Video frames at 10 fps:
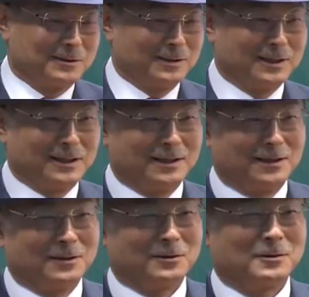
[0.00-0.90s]
Yeah.
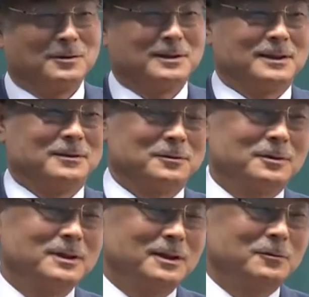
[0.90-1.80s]

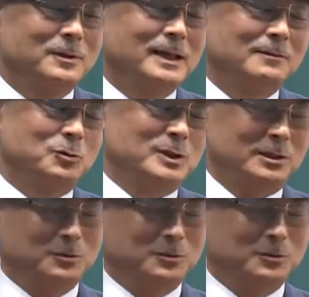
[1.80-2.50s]
So, why am I